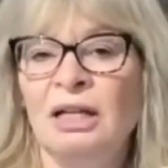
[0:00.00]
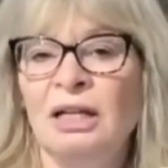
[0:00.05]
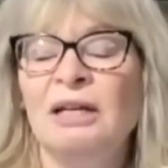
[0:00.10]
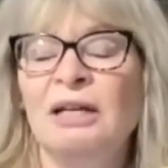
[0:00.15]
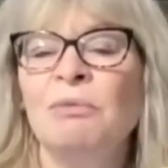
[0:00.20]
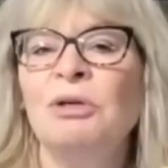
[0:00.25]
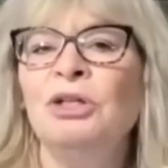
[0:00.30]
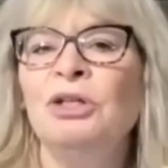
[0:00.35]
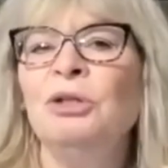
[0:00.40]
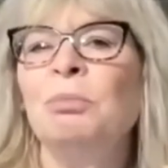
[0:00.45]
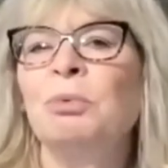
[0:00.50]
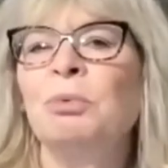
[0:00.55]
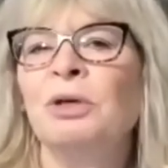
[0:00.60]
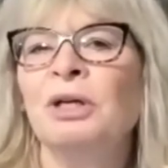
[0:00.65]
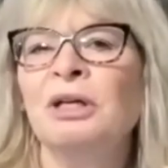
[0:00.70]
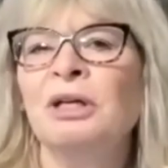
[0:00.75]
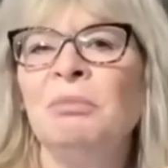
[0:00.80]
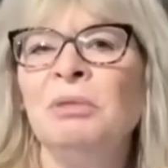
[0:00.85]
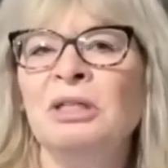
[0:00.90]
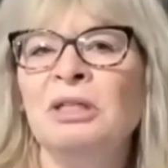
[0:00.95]
like when you
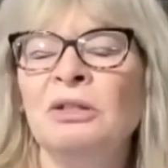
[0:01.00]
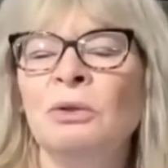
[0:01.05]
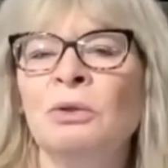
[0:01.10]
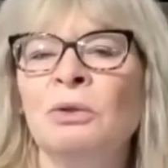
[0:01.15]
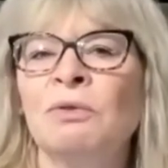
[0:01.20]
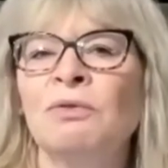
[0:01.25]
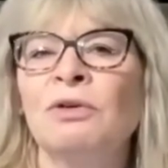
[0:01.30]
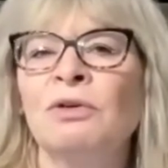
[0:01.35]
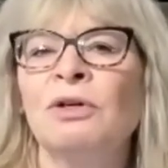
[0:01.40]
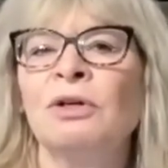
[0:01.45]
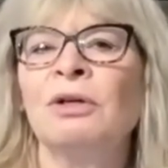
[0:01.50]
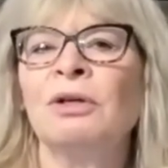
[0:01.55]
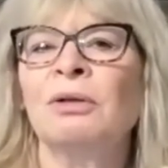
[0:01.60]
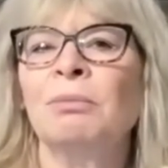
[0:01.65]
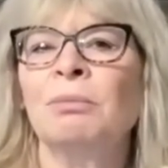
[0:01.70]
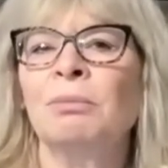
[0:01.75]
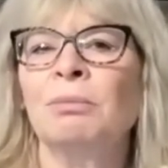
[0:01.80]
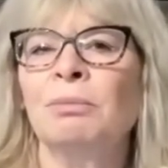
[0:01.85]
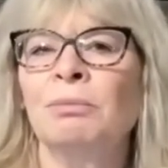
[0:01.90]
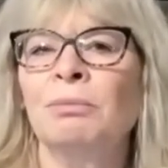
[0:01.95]
bring a meal over
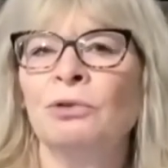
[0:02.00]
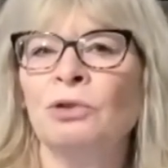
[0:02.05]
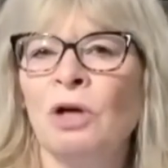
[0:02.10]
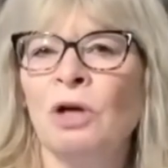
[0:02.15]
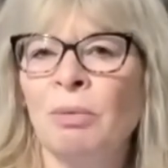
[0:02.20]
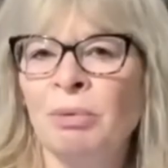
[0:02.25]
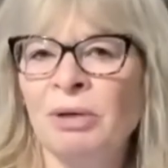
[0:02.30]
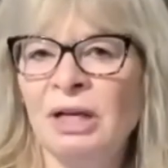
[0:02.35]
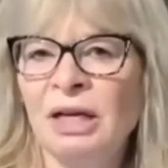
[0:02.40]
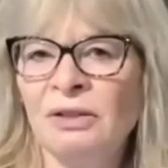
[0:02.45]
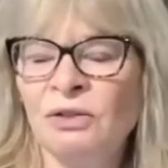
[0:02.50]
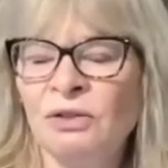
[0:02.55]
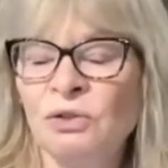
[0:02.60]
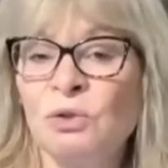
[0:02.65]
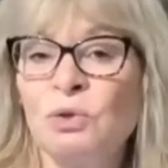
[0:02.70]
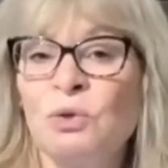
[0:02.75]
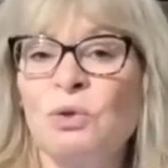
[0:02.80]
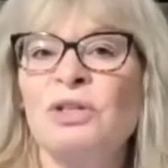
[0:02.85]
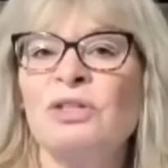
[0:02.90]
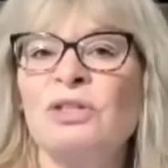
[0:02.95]
drop it at their
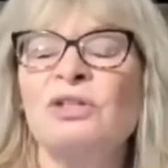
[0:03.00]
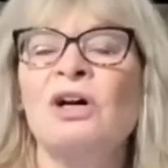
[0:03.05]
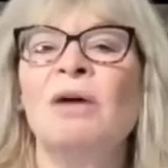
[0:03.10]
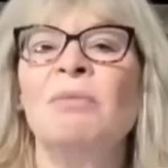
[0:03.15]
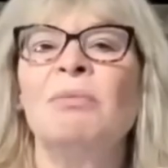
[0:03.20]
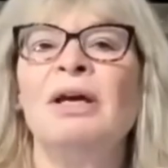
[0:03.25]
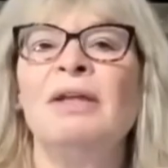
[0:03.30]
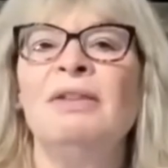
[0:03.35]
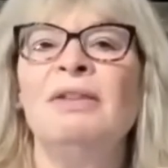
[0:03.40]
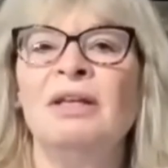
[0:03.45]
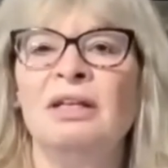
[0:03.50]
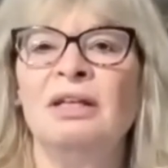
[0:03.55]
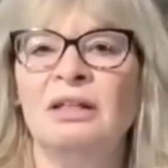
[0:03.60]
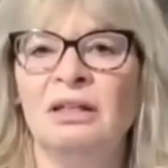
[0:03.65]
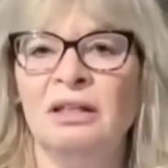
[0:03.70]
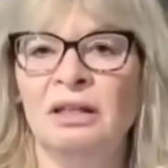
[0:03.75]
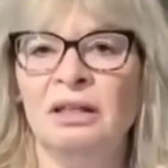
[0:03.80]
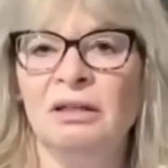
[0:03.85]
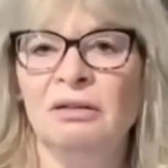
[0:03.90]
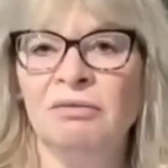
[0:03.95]
doorstop and then
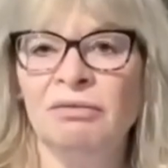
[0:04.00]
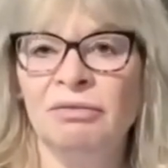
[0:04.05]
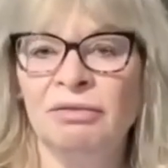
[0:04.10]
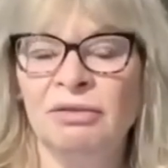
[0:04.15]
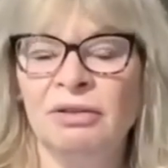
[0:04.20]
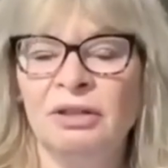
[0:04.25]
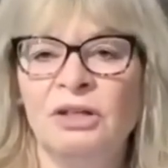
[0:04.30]
leave